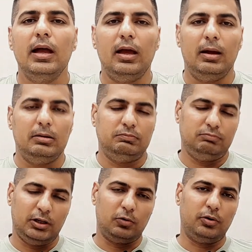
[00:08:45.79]

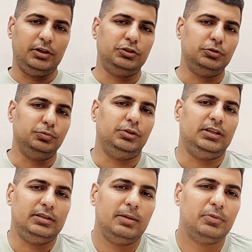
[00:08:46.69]
according to
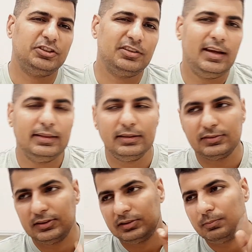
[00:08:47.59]
the temperature. And
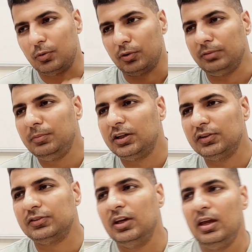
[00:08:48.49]
this is important
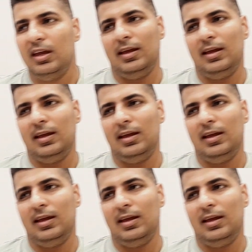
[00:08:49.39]
because